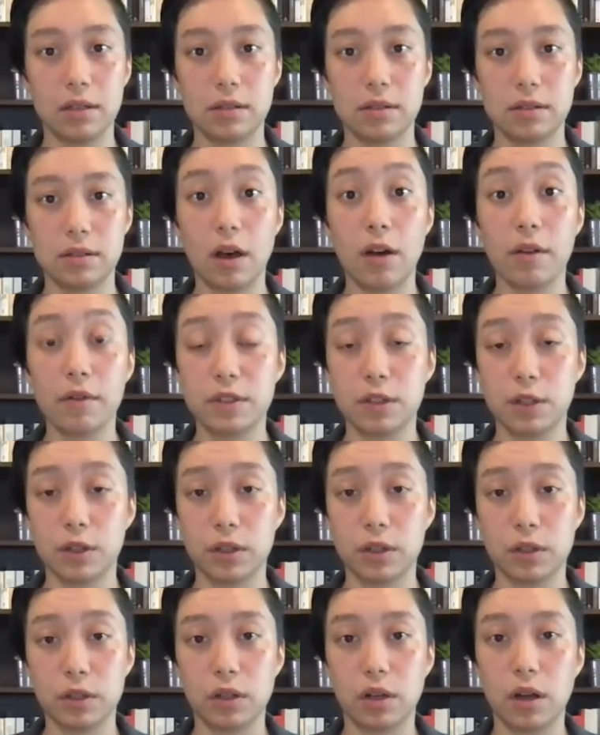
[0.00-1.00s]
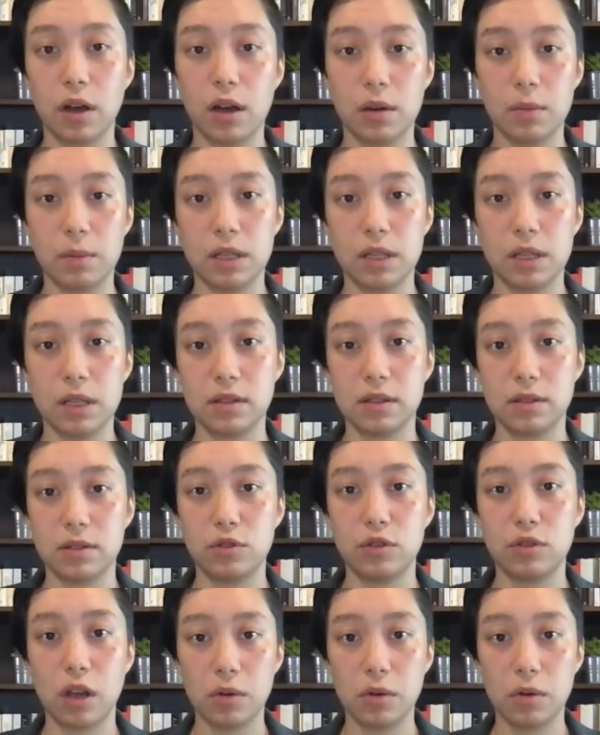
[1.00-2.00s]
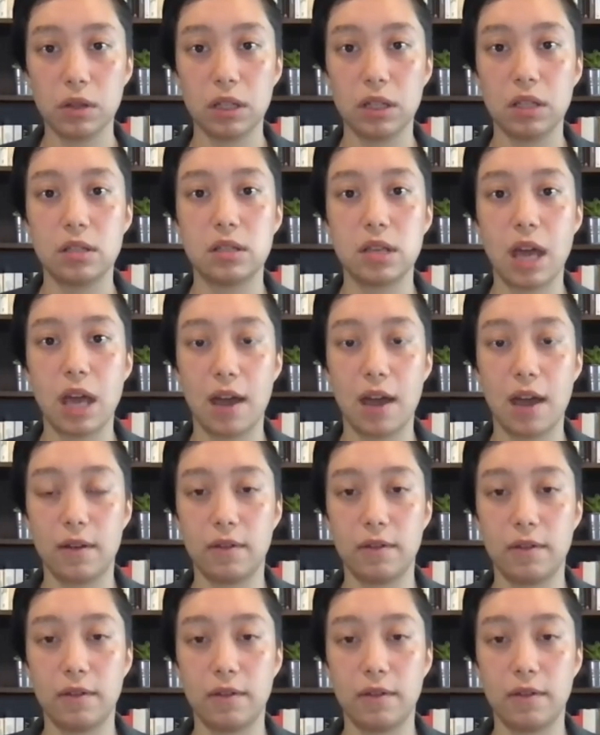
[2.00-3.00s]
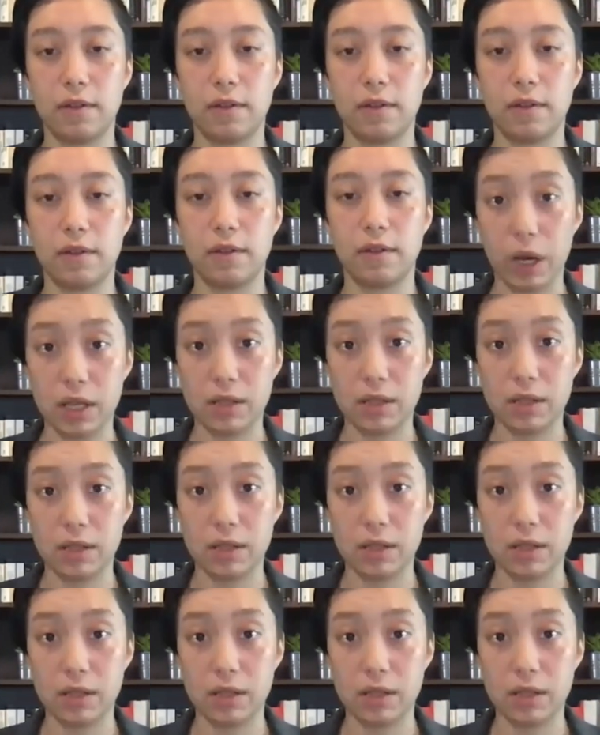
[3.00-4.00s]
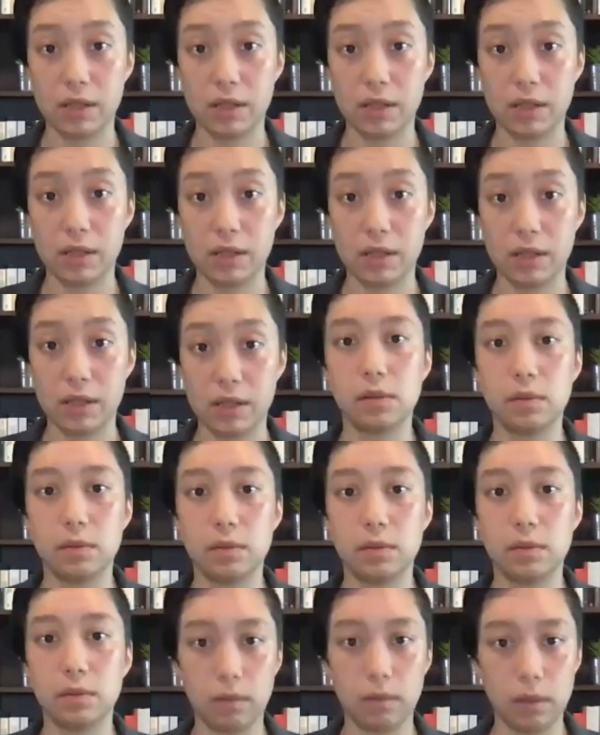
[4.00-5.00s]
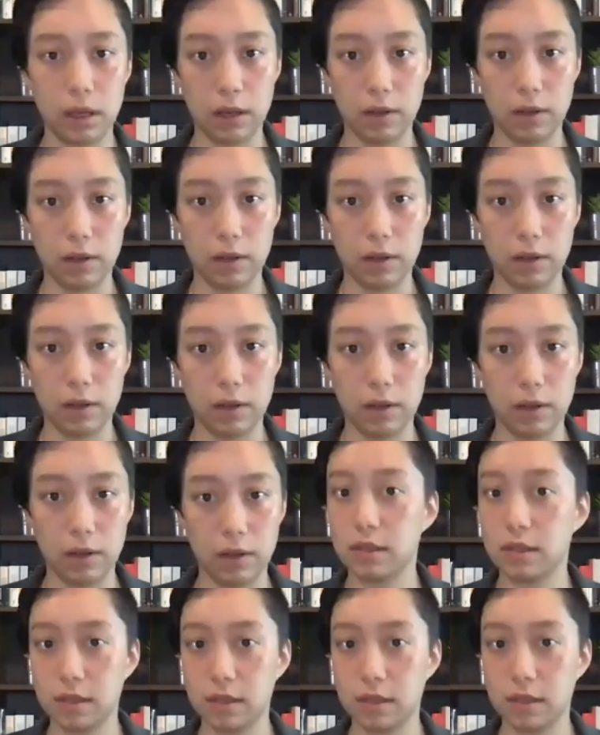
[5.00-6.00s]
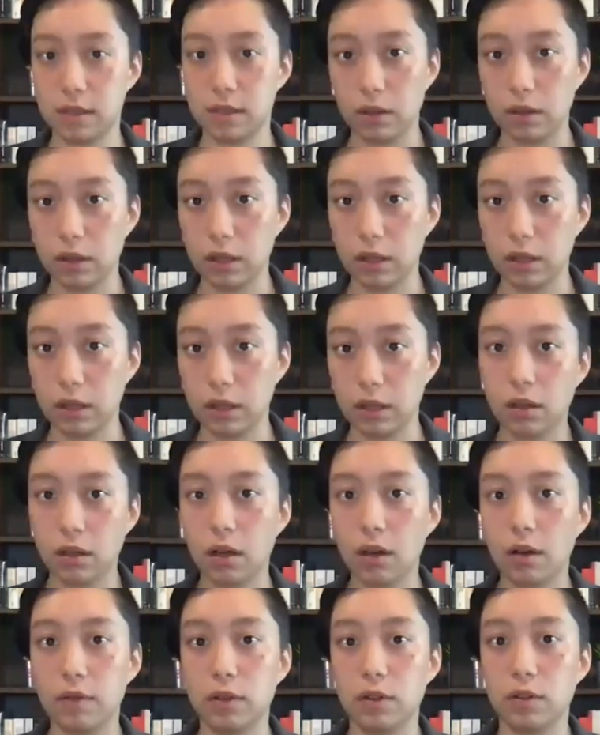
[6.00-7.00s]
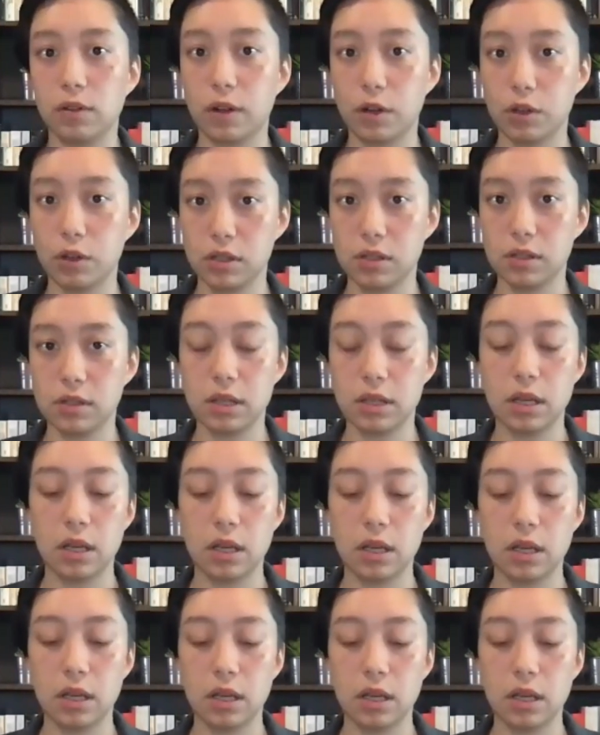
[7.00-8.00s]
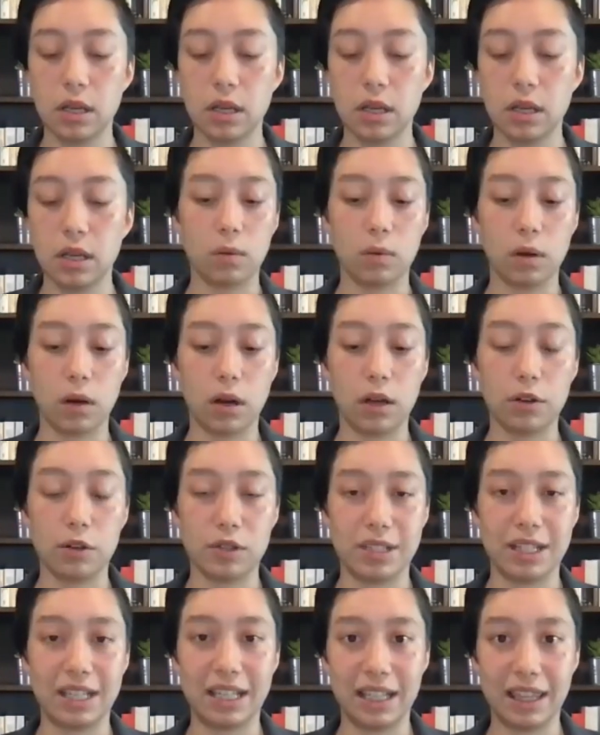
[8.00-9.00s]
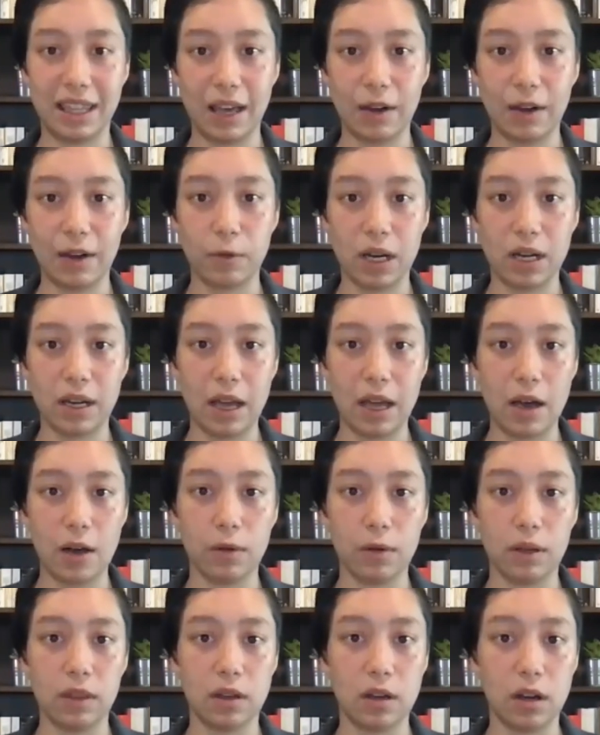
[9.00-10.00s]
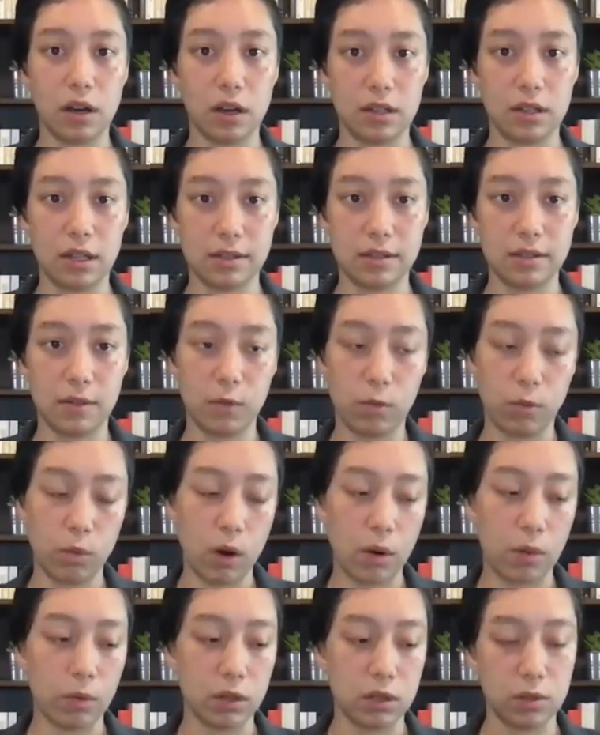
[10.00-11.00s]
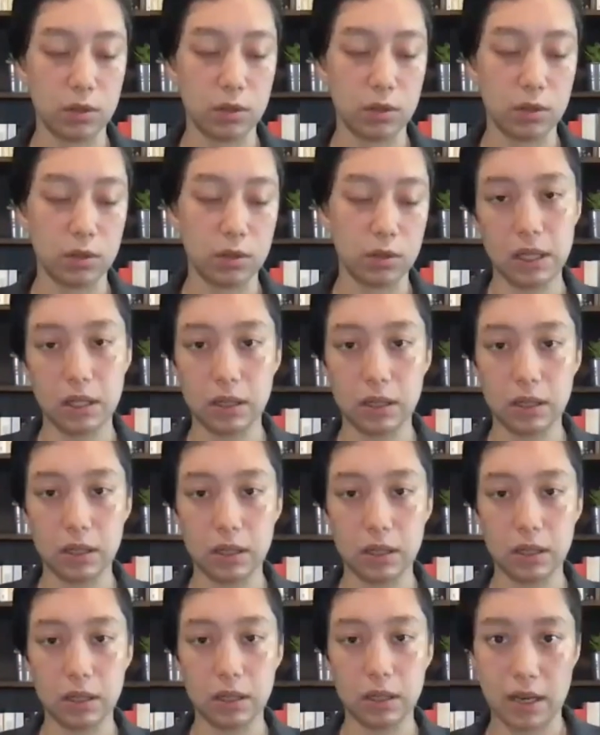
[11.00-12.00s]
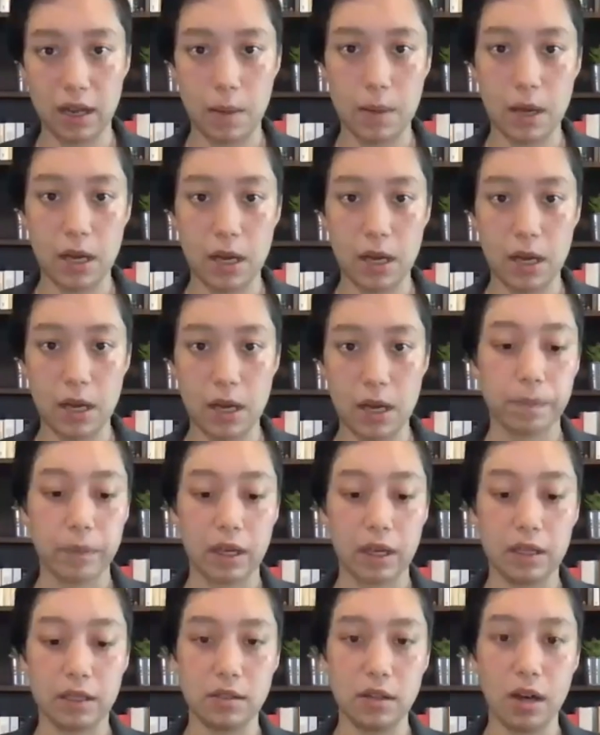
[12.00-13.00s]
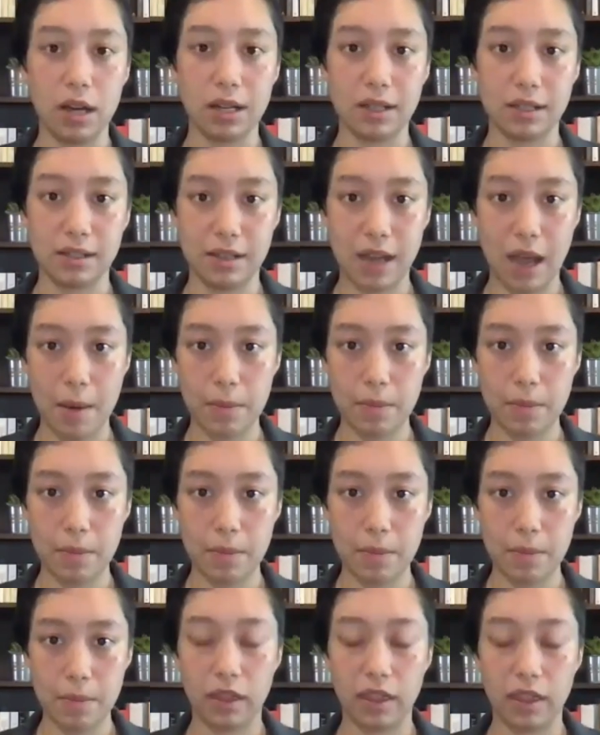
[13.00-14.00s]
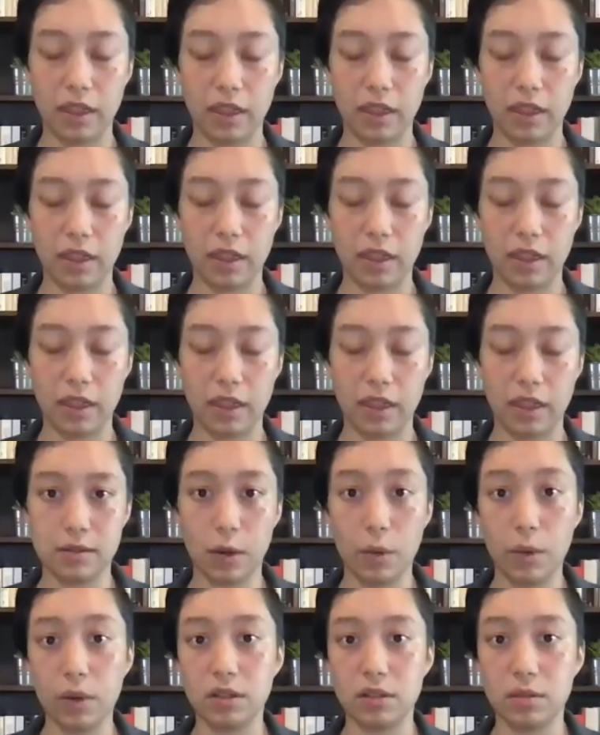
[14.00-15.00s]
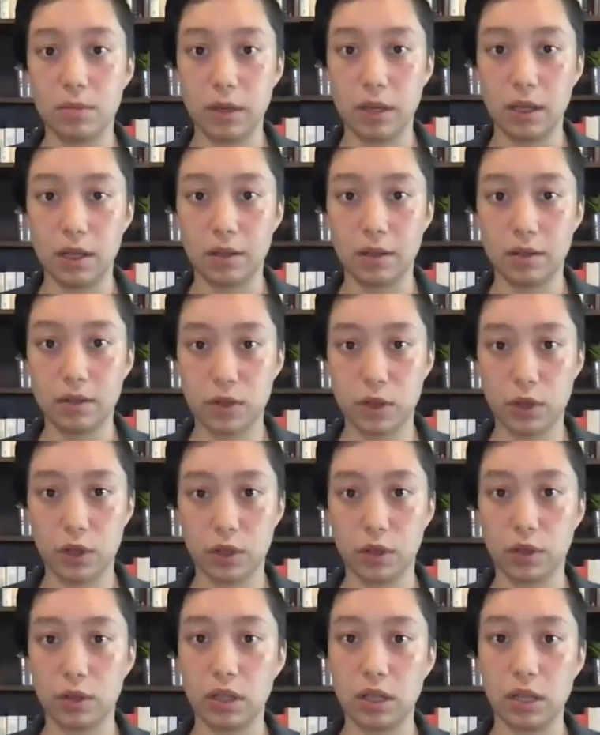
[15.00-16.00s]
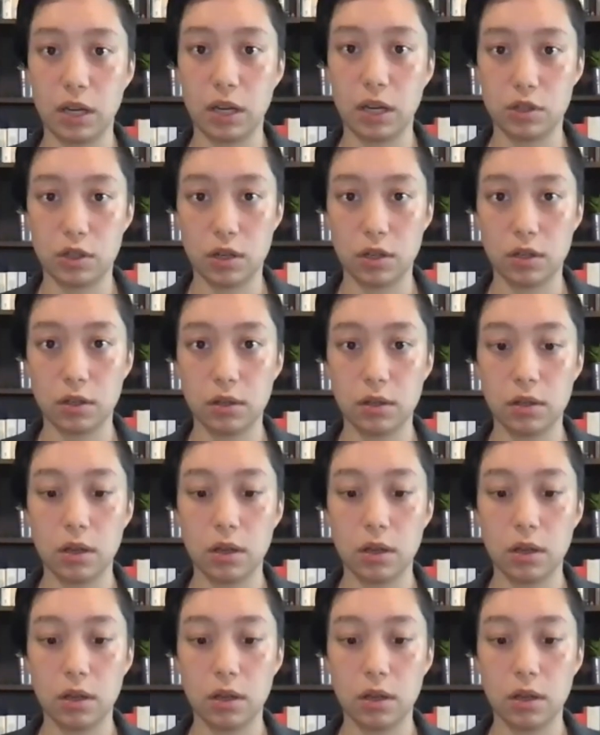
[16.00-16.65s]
of circular economies is generally to have zero waste and infinite sustainability of your functions. So understanding that right now in the context of what we're doing immediately for the pandemic is not a step that is going to be circular in nature.